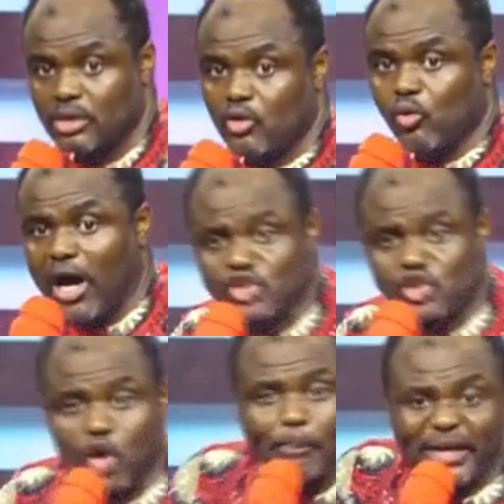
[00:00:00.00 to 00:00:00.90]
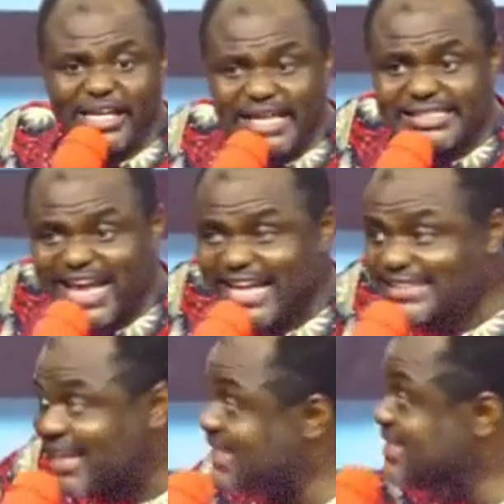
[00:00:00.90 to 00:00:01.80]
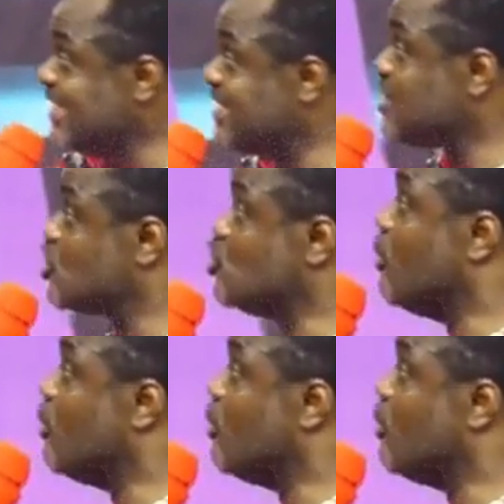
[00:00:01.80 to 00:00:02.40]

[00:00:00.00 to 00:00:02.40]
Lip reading: Once obedience enters, it is no